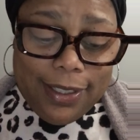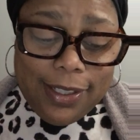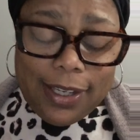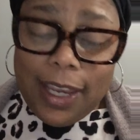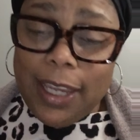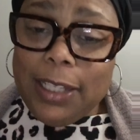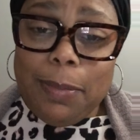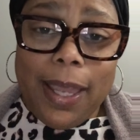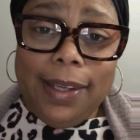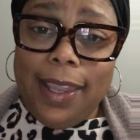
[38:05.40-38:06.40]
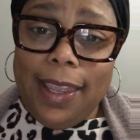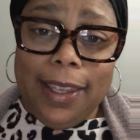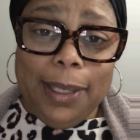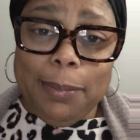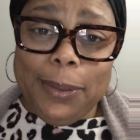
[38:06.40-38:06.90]
Change my
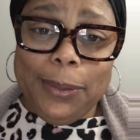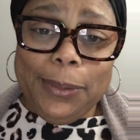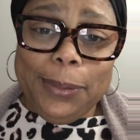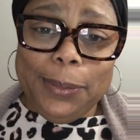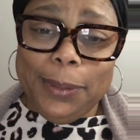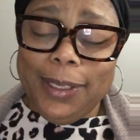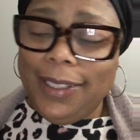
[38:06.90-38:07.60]
name. Ooh.